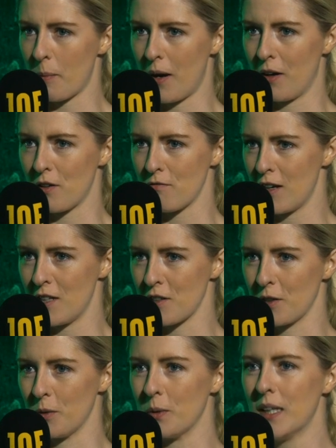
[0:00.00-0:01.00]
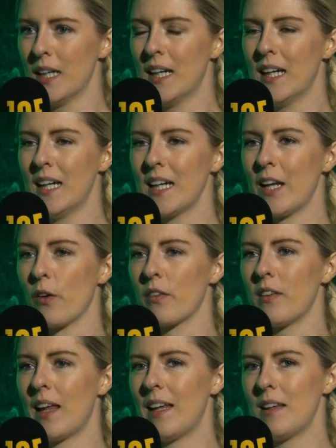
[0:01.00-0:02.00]
prepared and ready to mm. go. You know,
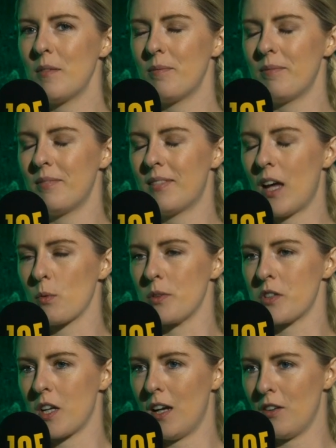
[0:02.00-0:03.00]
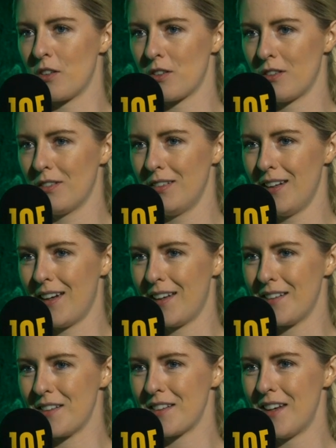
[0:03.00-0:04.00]
that was staged
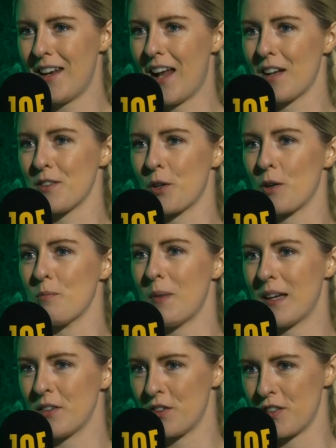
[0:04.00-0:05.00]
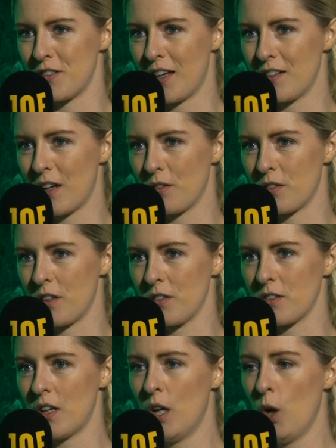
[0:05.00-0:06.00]
and it had a certain message to send out that
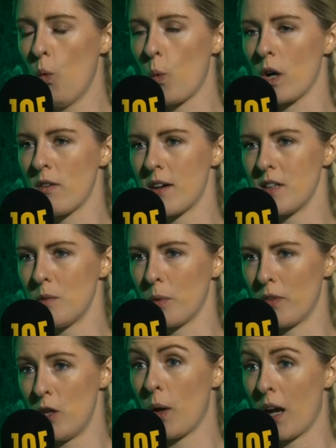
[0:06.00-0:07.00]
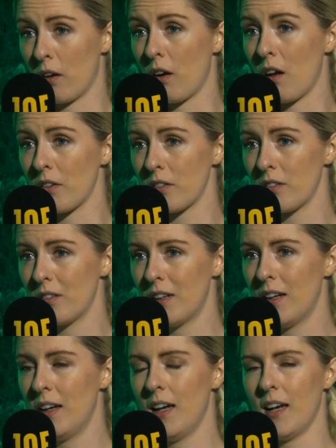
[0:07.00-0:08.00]
mm. we're ready, but the UK are not.
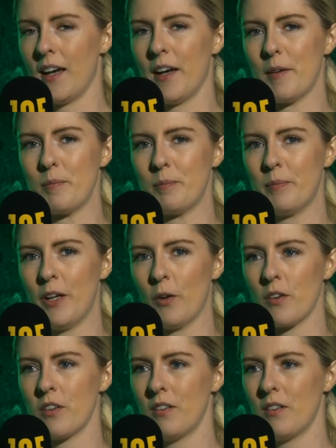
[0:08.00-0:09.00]
Um, Could know, the